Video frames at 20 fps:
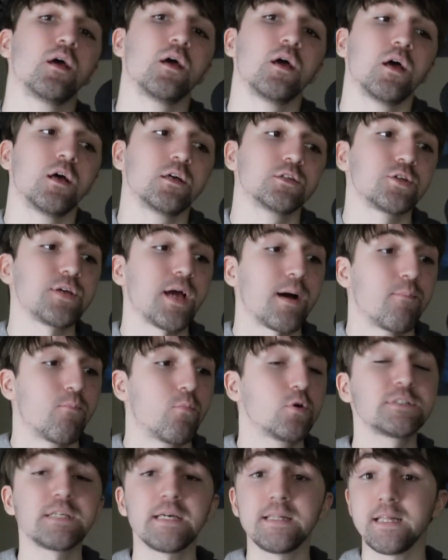So yeah,
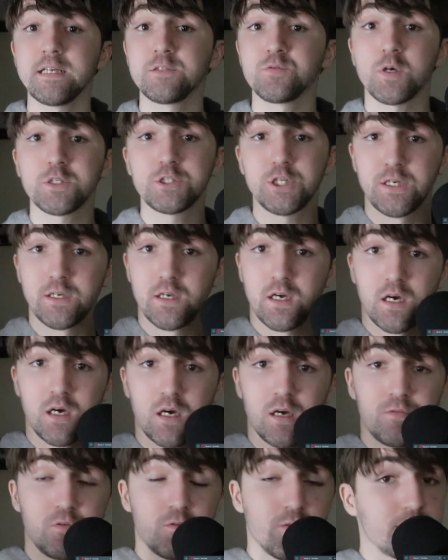once again, thanks for watching.
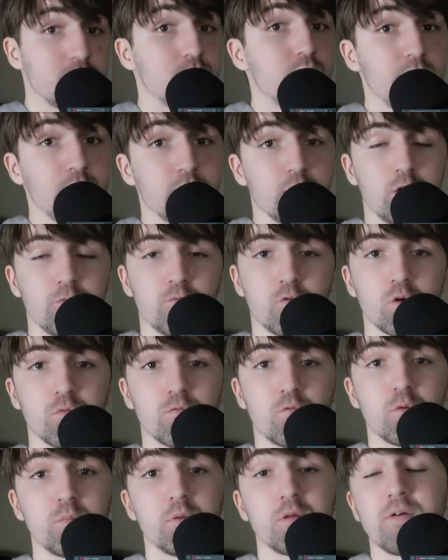If you found the video helpful or
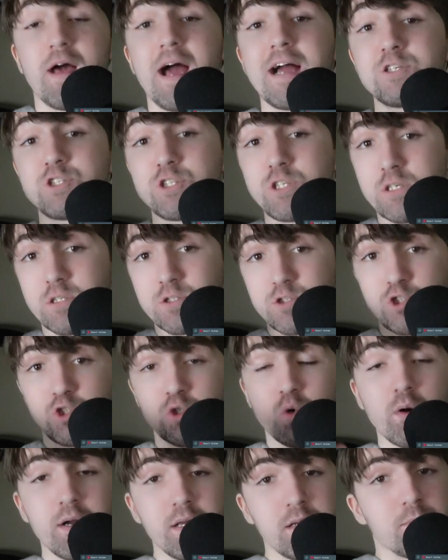informative, actually
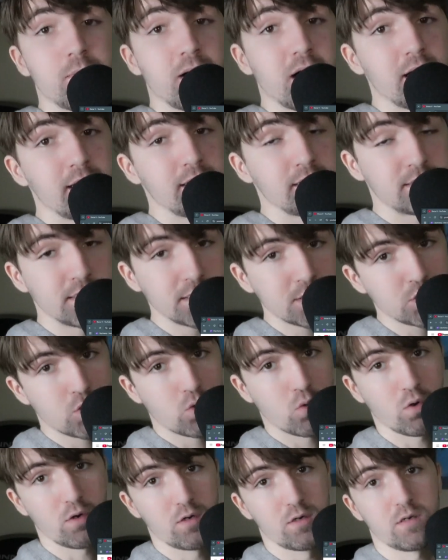join my
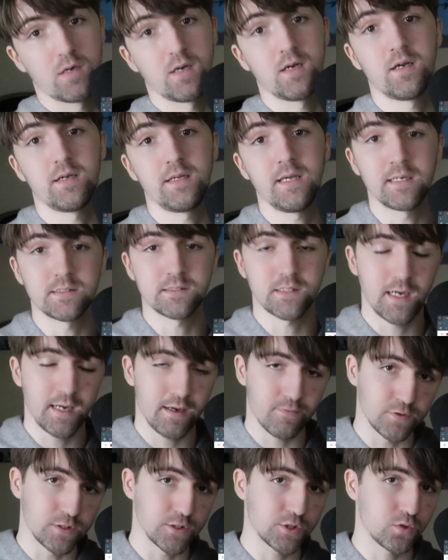Discord. Yes, I have
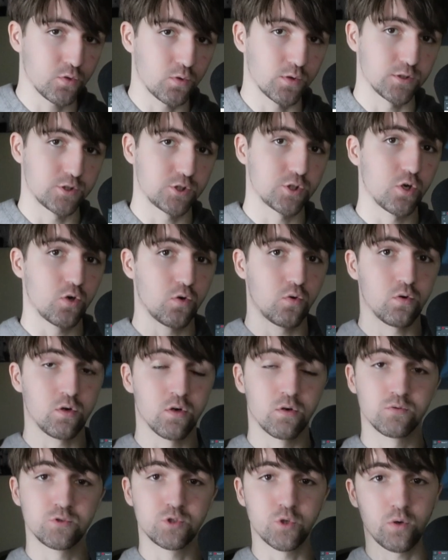a Discord, so
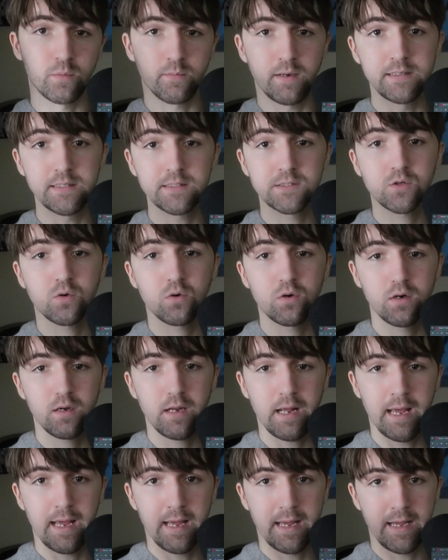go join my Discord.
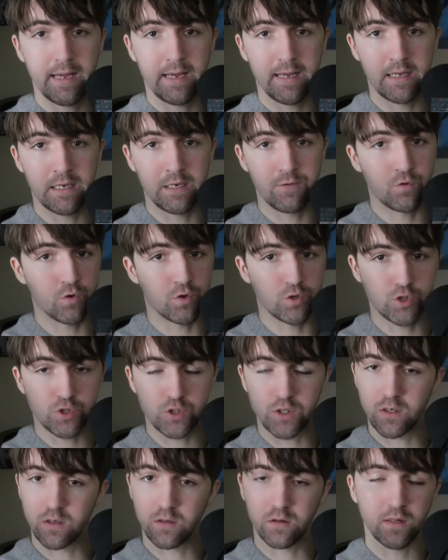And if you're
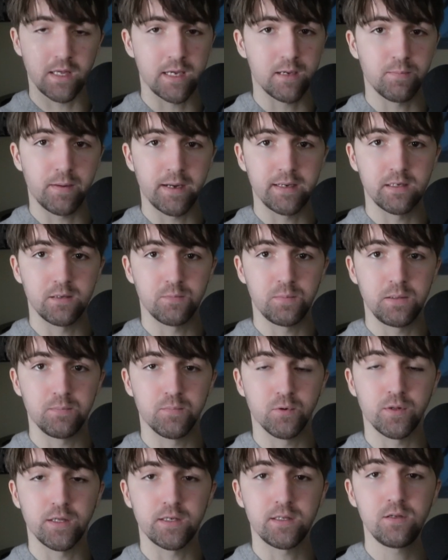interested in like-minded
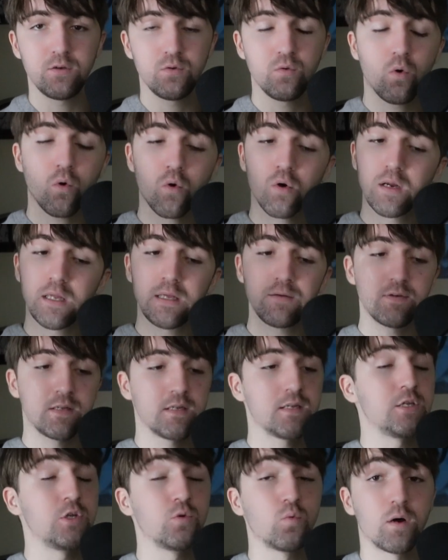people like you, or even
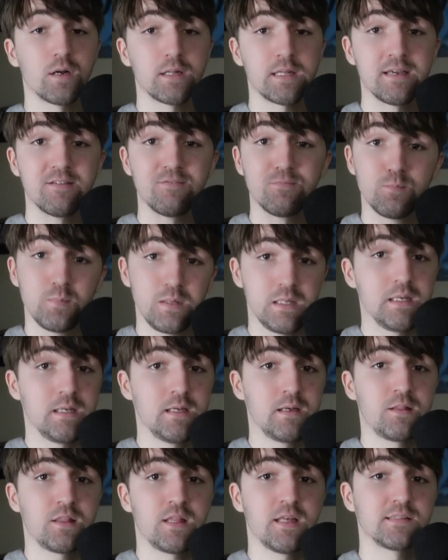you want to give
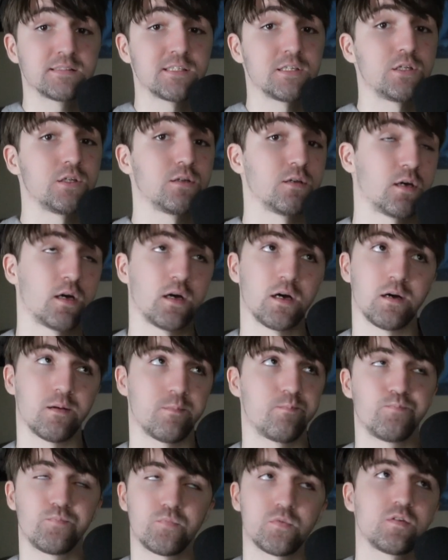me things
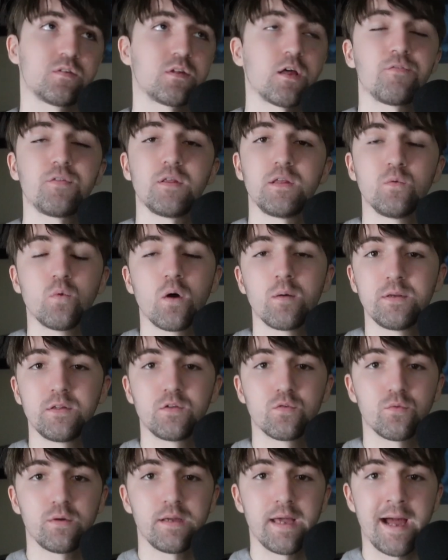that stuff that you want me
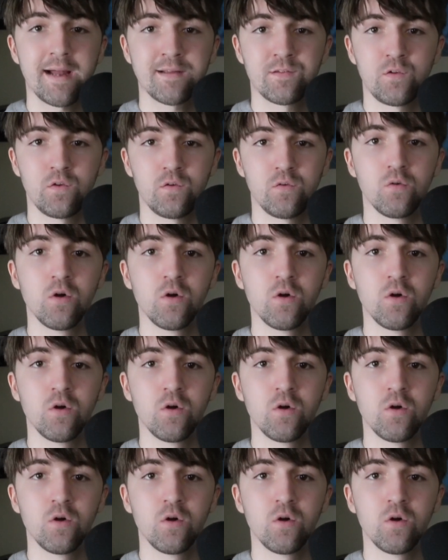to react to,